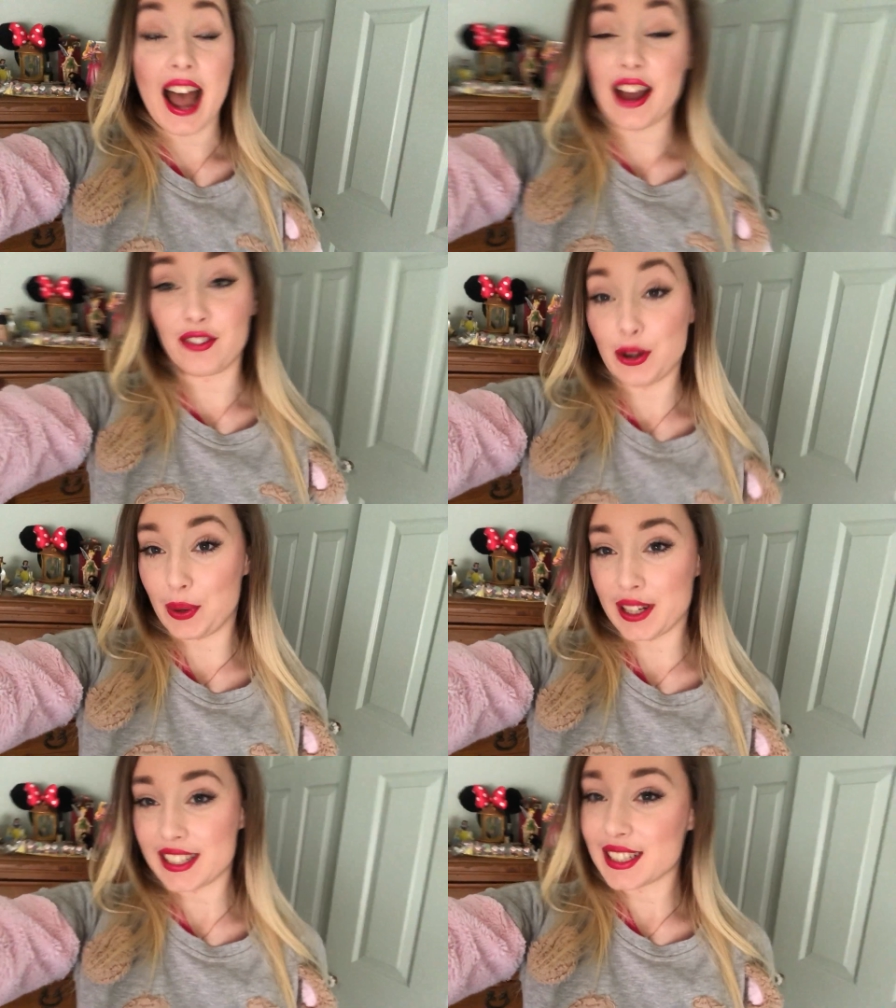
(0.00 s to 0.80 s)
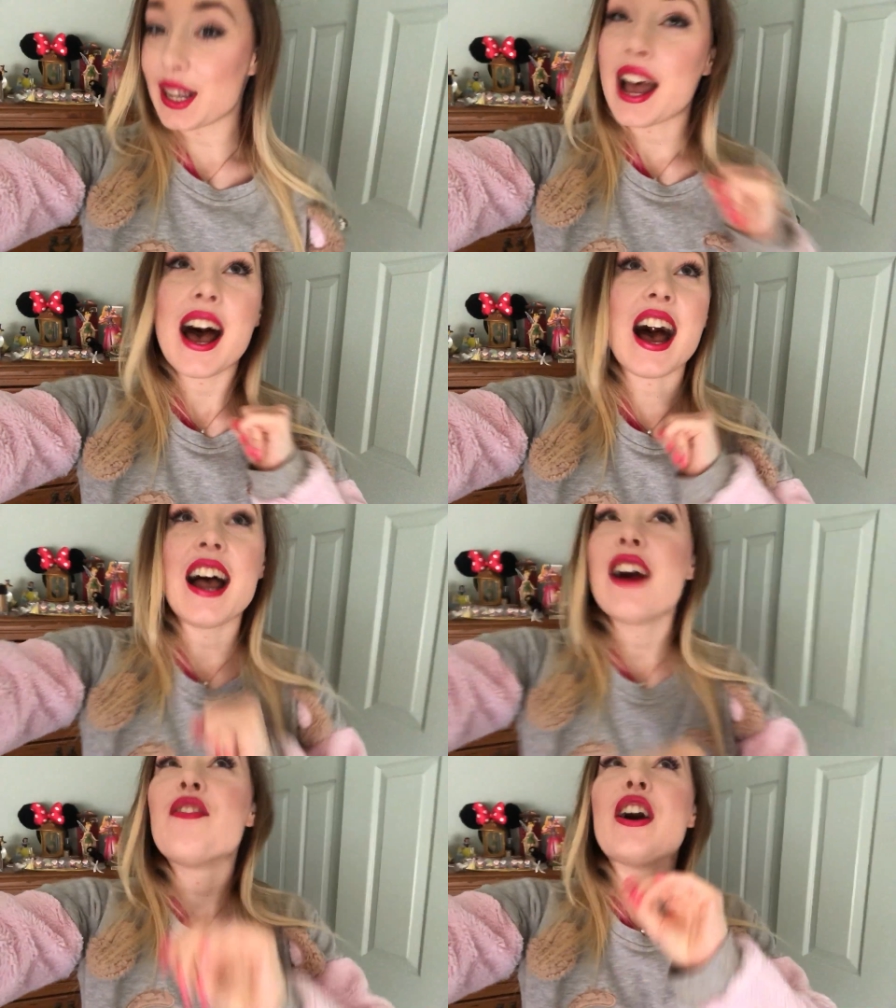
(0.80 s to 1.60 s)
I have no words.
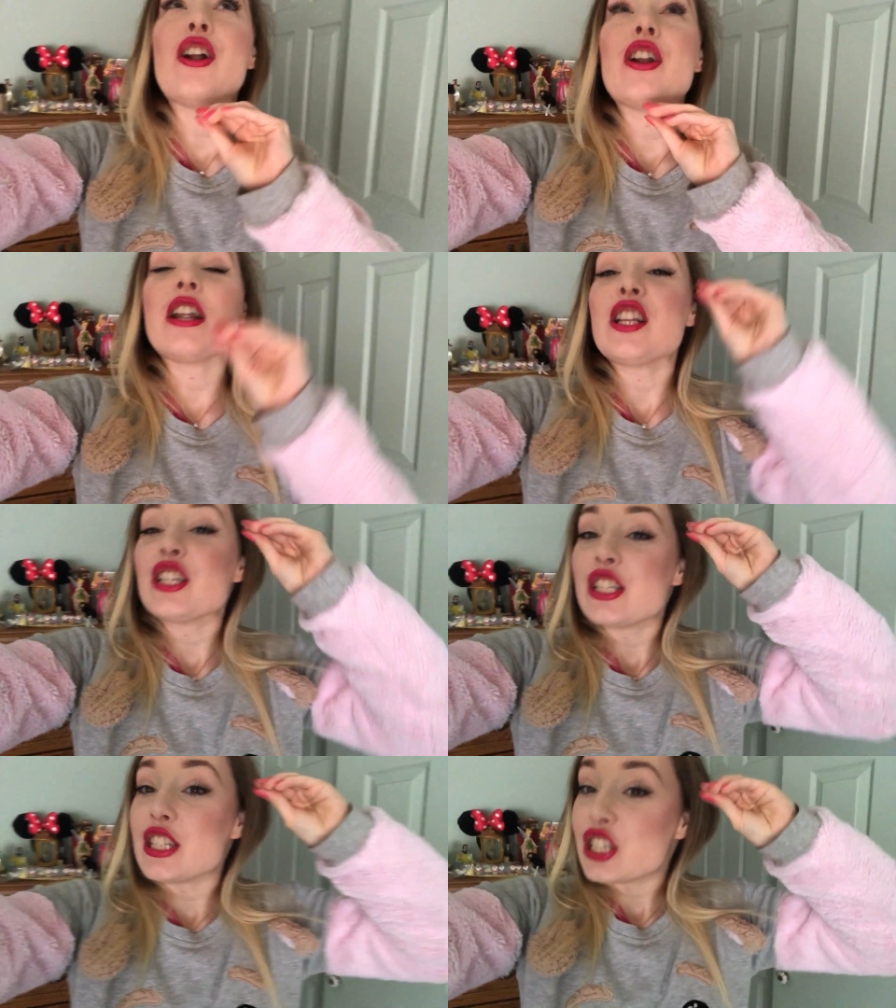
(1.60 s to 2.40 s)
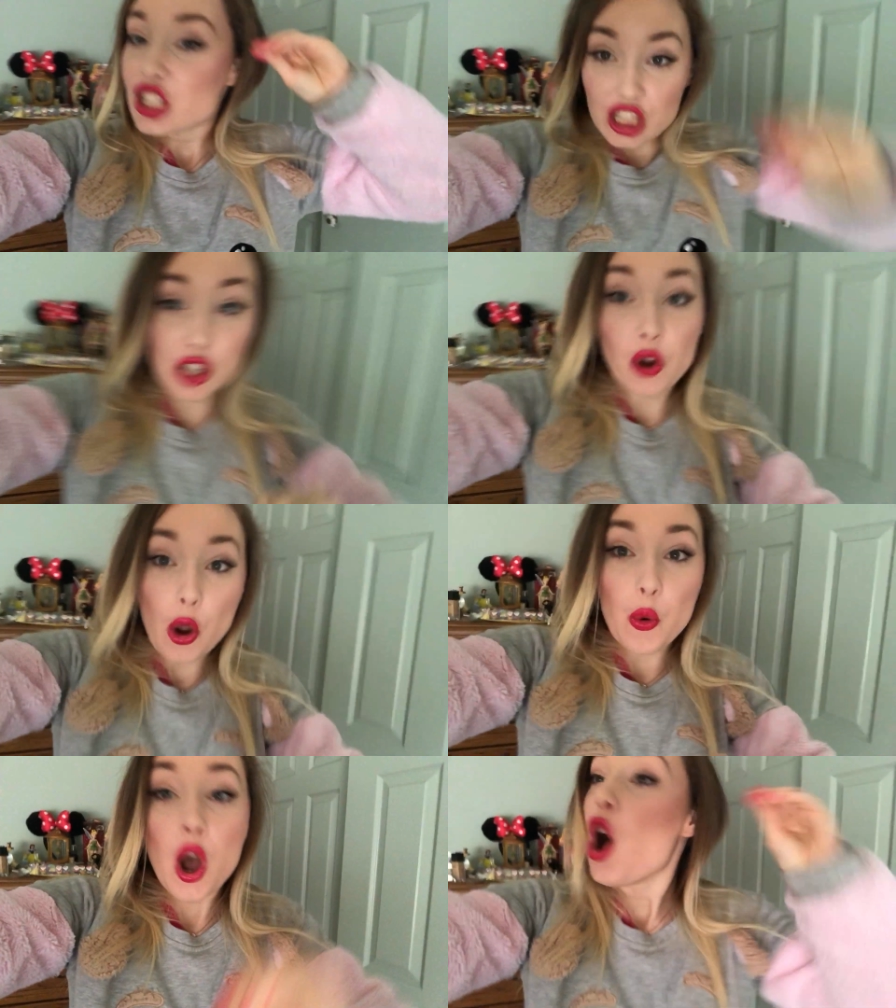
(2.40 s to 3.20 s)
I have
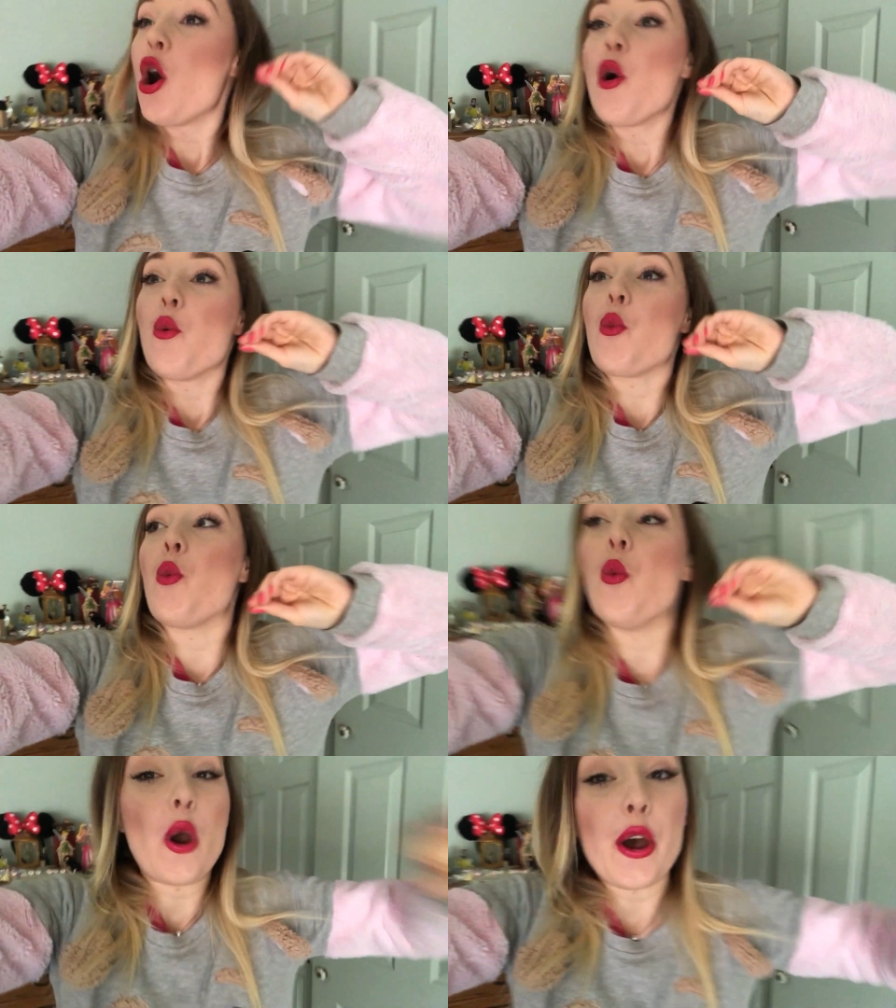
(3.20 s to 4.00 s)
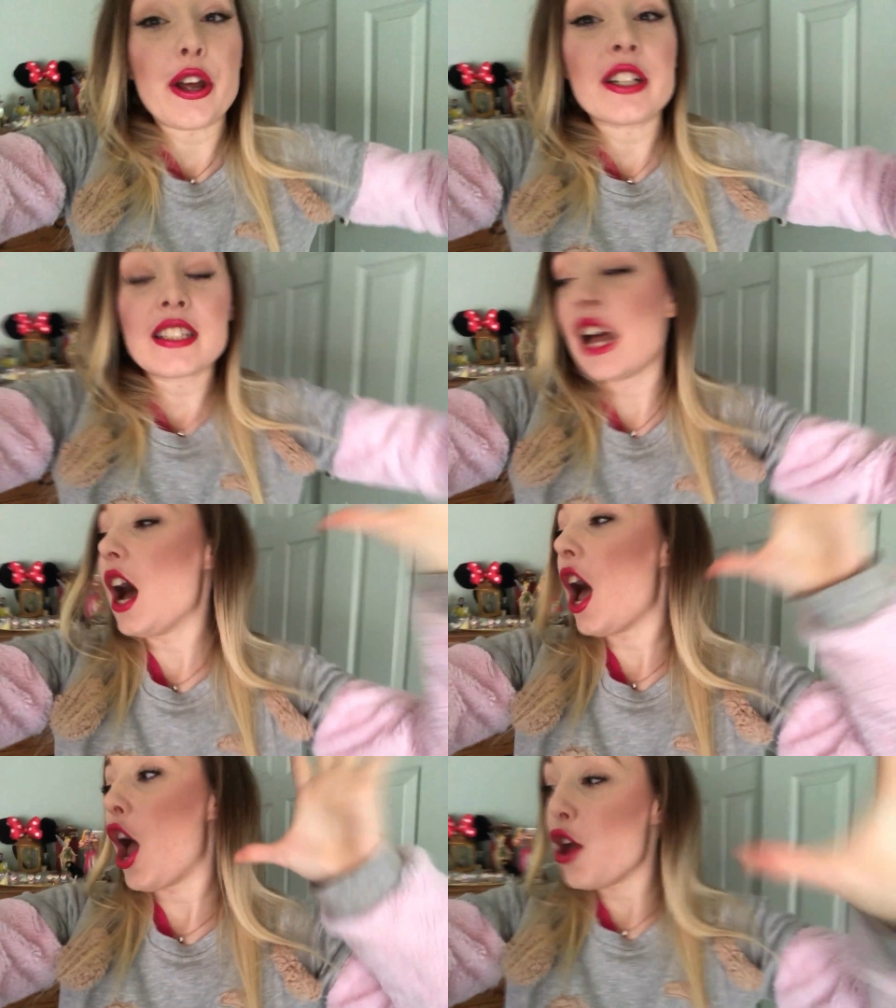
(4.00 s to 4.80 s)
zero words.
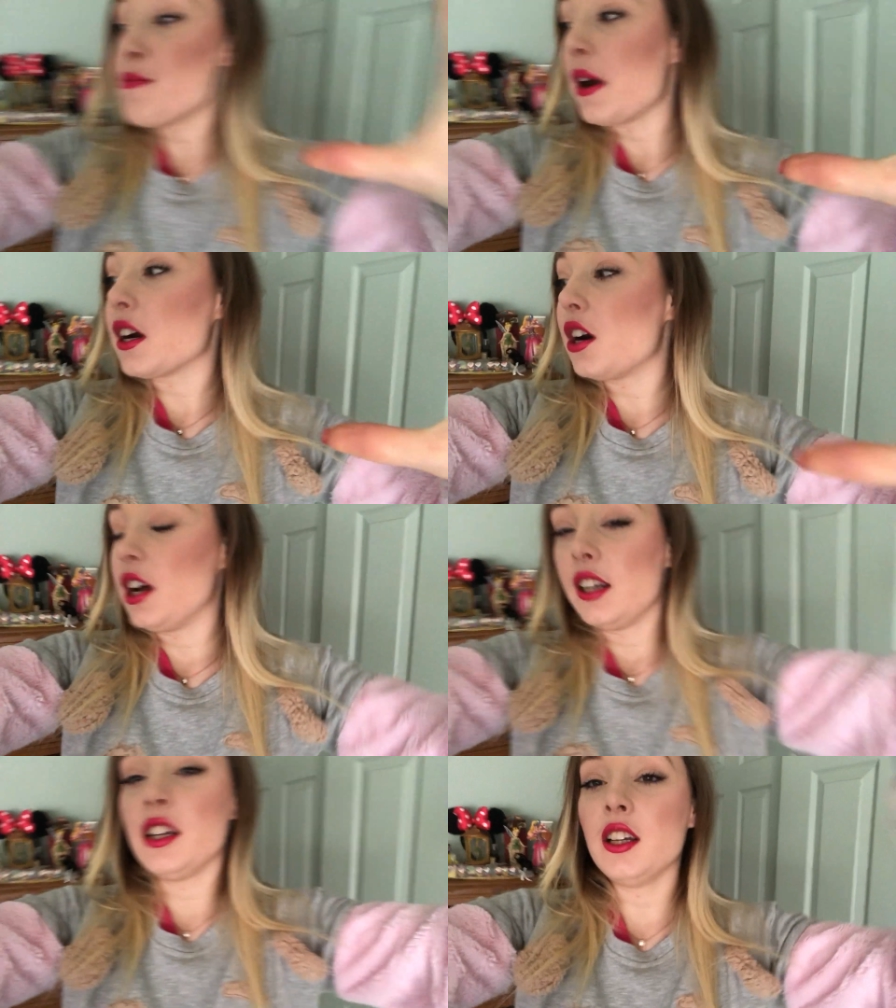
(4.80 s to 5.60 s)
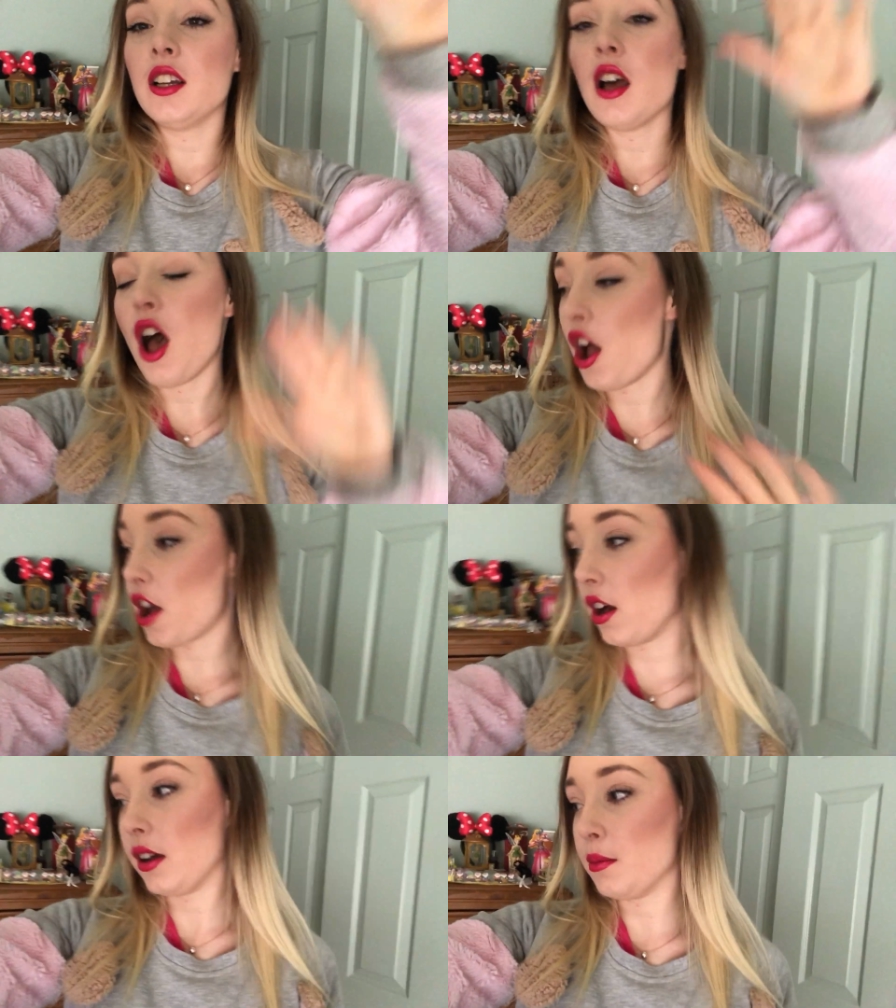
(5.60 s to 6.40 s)
Oh my god.
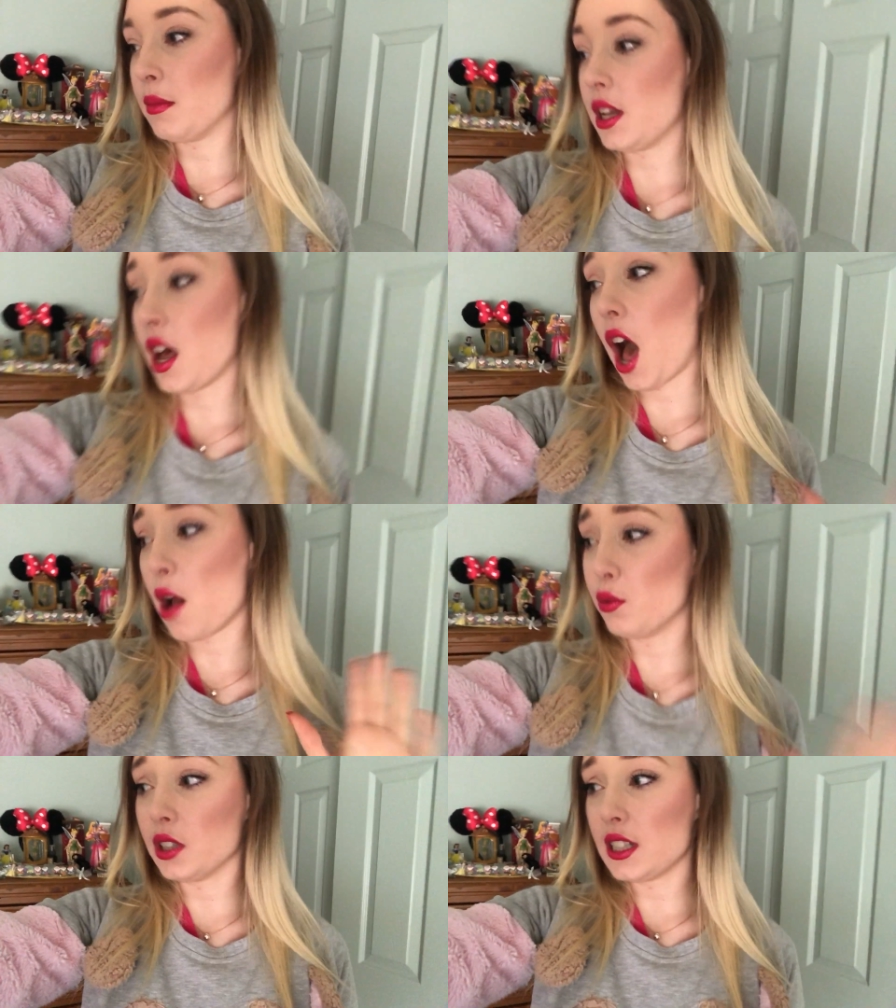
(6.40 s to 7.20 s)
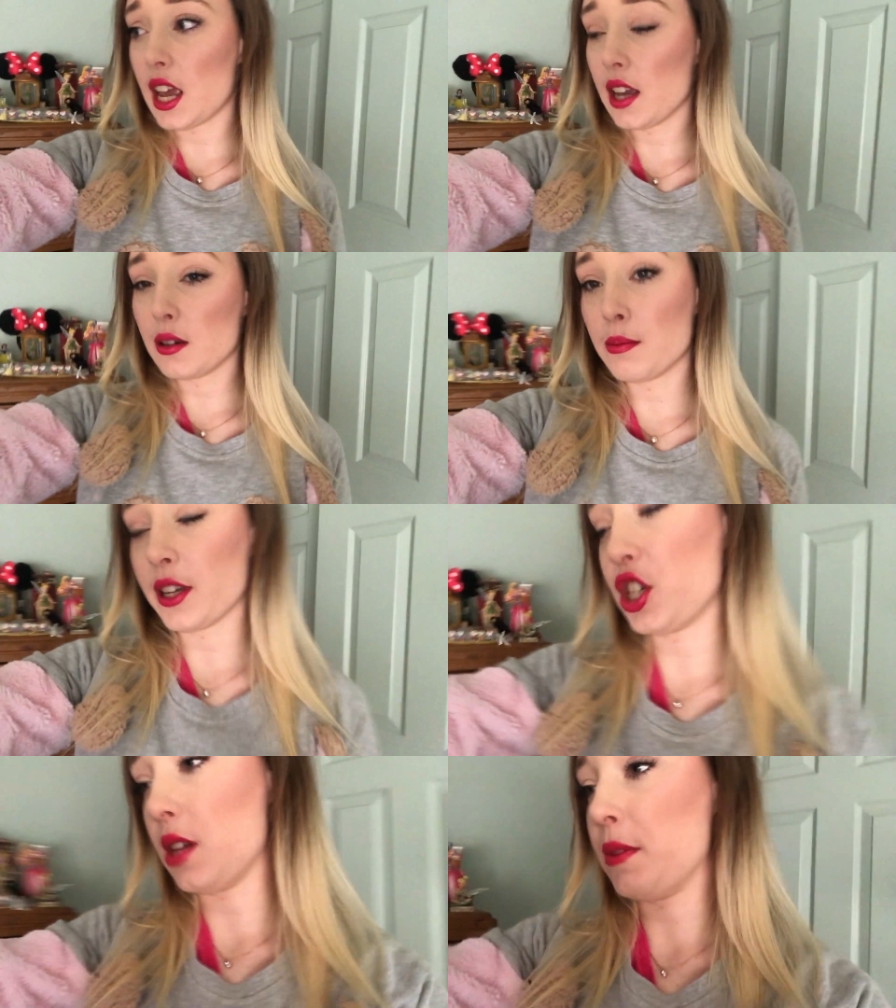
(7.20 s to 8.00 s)
I want to take
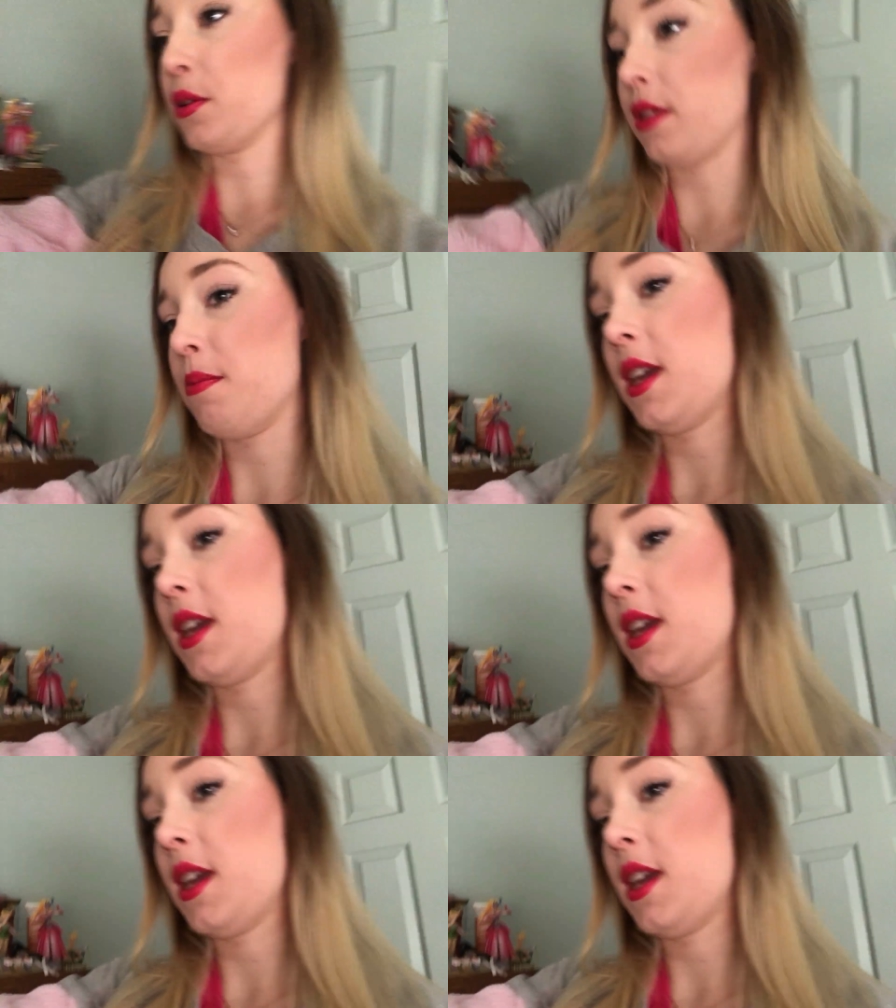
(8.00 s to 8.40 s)
my Shiba with